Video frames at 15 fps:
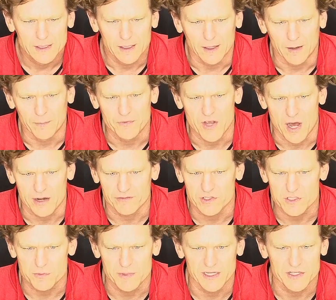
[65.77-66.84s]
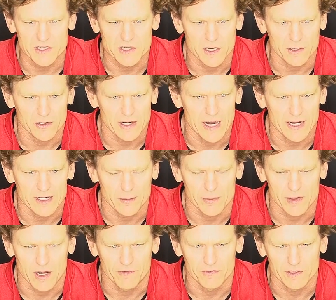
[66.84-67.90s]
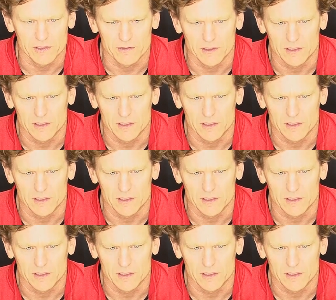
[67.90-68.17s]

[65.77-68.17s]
Um, Donovan Smith, a younger guy coming off a,